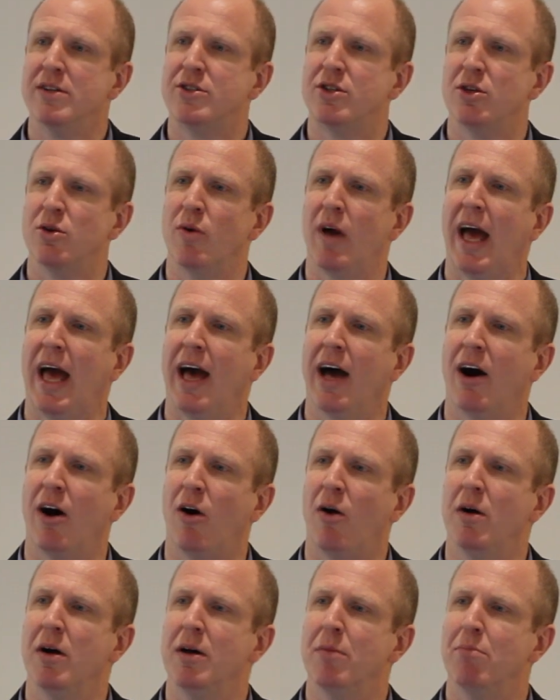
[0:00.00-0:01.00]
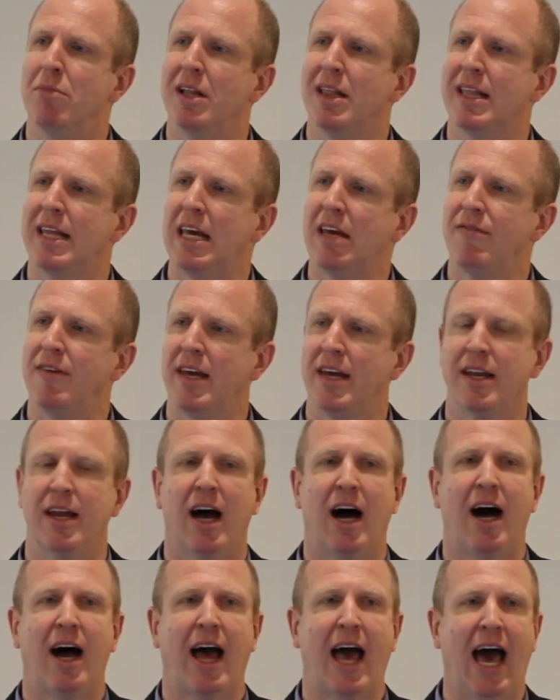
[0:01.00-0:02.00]
to hell believing
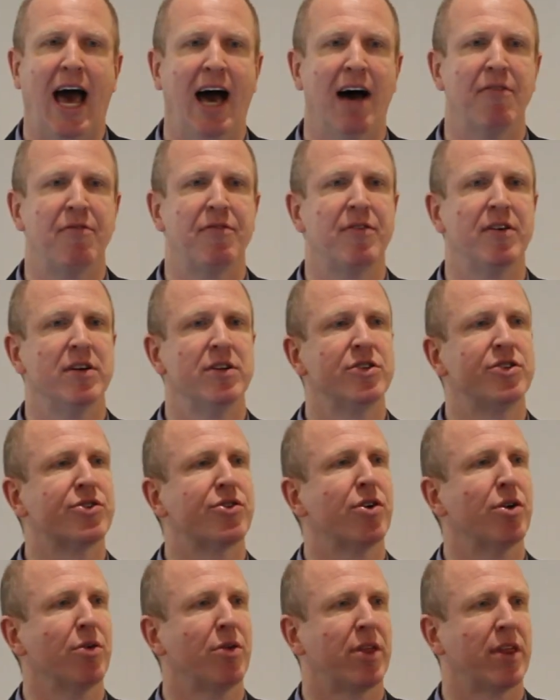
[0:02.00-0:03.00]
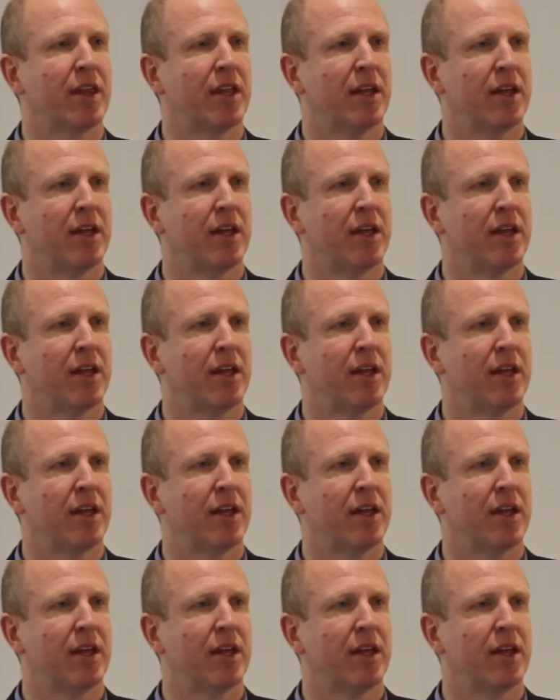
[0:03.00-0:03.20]
a half-truth.